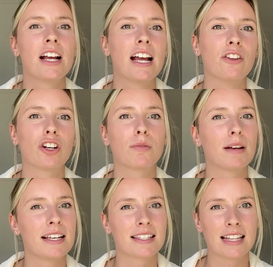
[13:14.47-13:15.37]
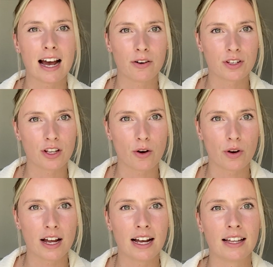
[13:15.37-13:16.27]
another place in
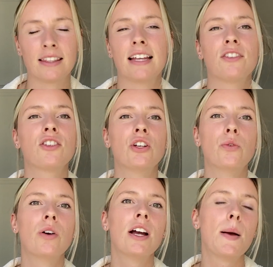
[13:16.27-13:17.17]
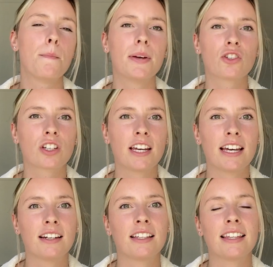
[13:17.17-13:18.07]
Arizona and then to
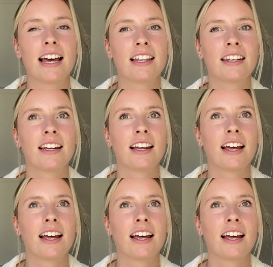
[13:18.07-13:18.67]
Michigan and then